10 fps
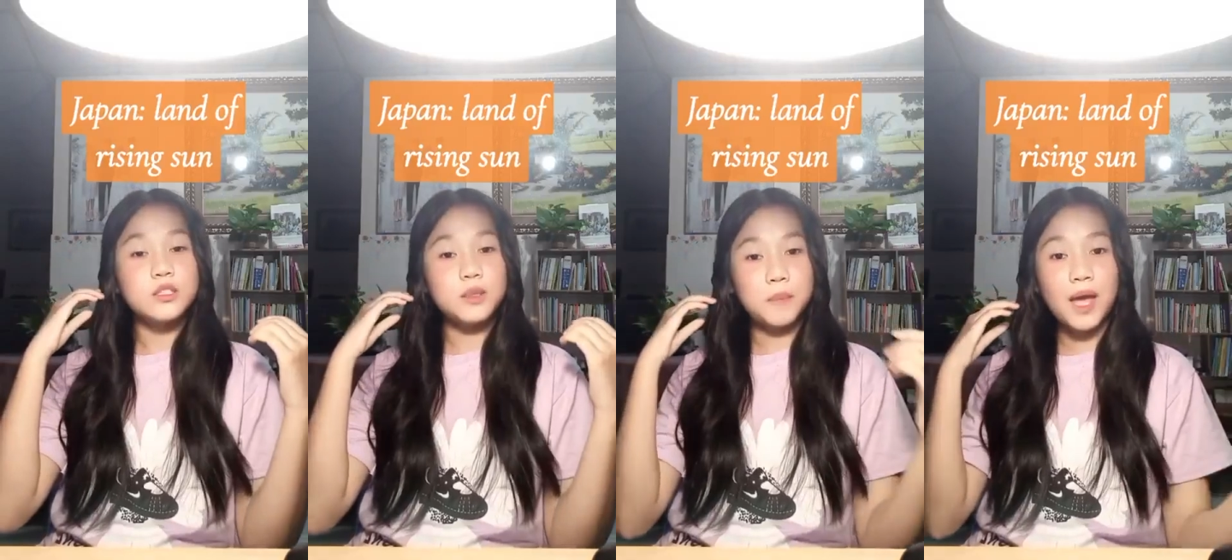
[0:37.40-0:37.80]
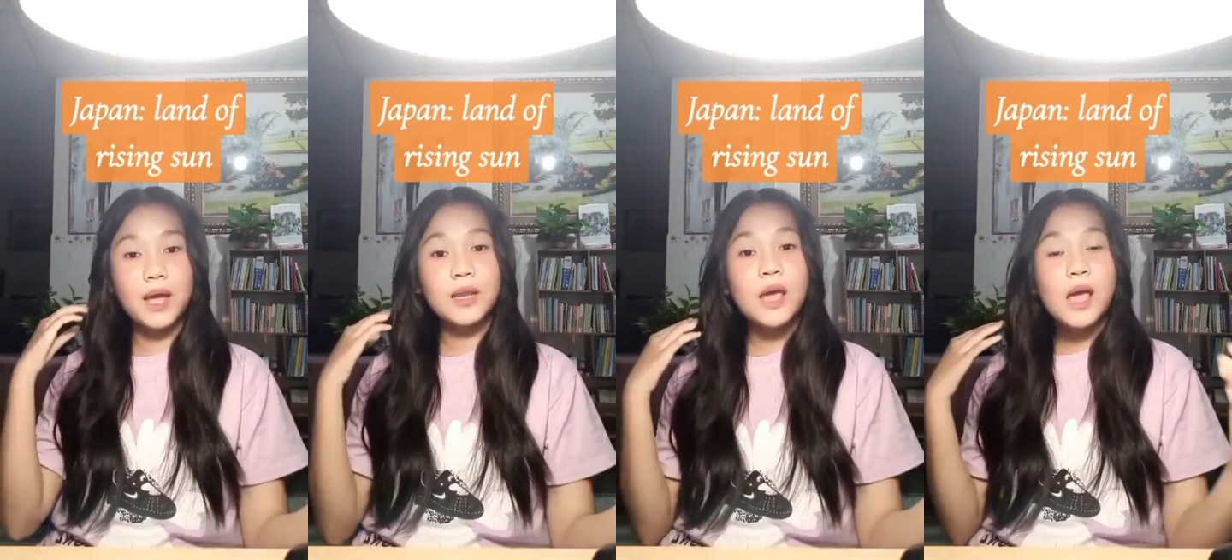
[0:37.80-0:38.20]

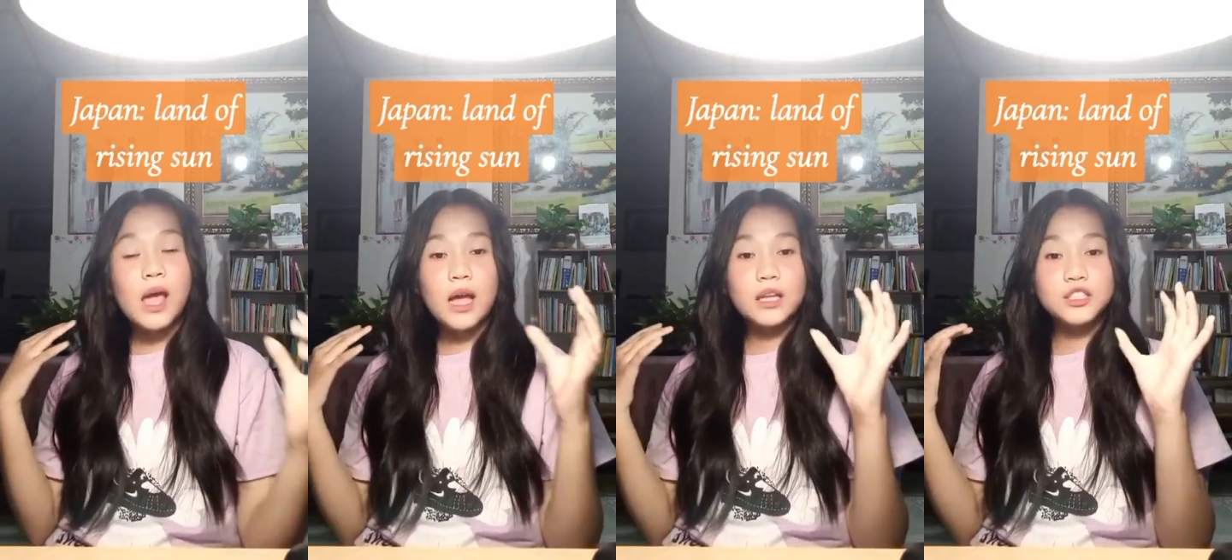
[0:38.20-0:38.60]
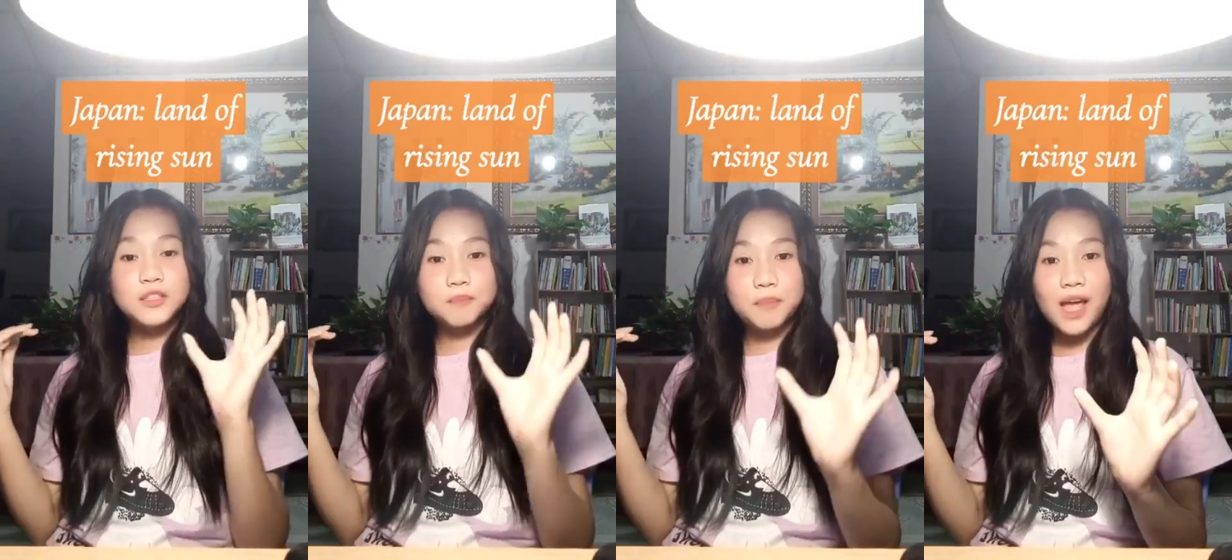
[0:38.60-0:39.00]
Japan, and
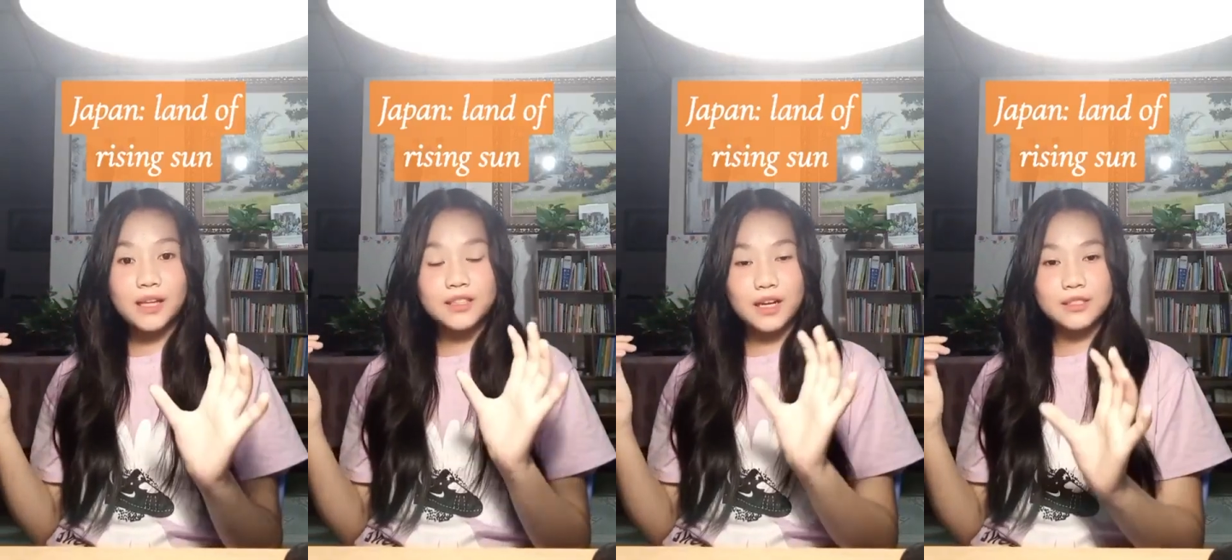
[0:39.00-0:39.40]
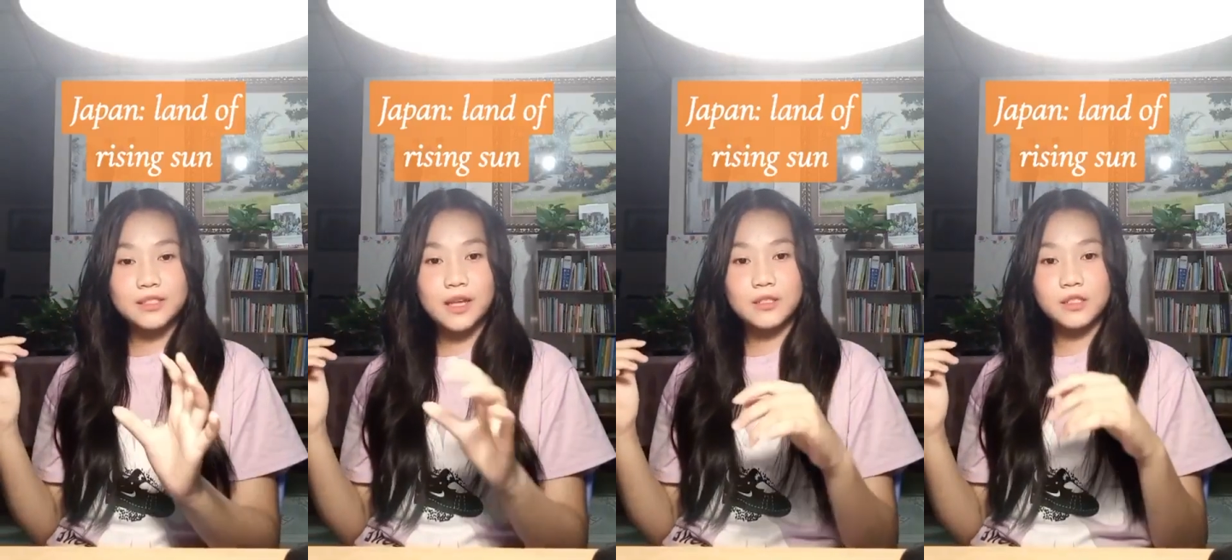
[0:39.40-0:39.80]
Japan
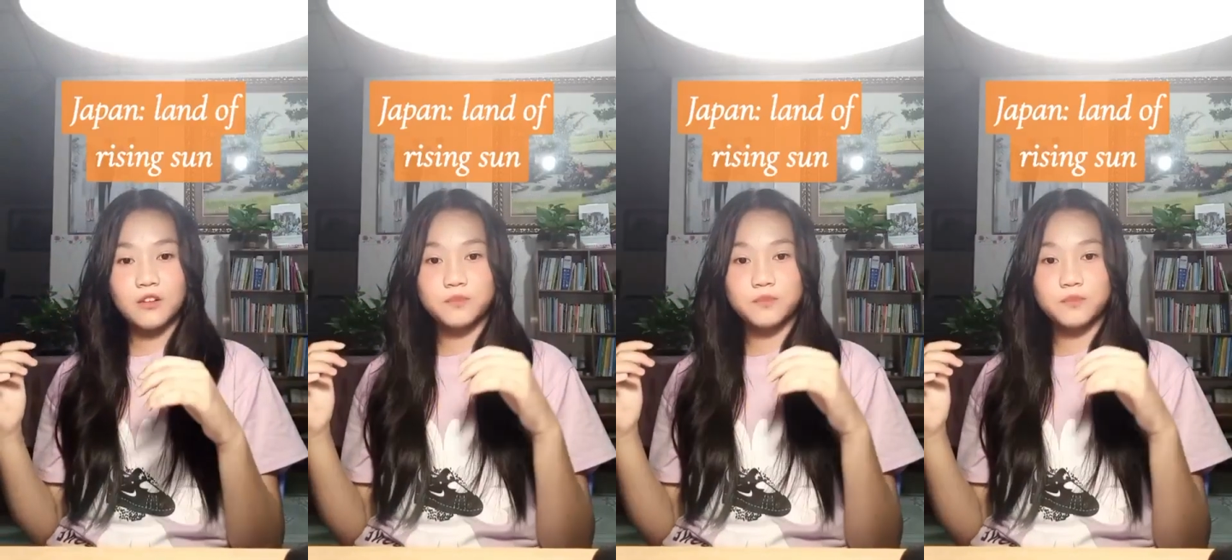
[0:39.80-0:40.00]
consists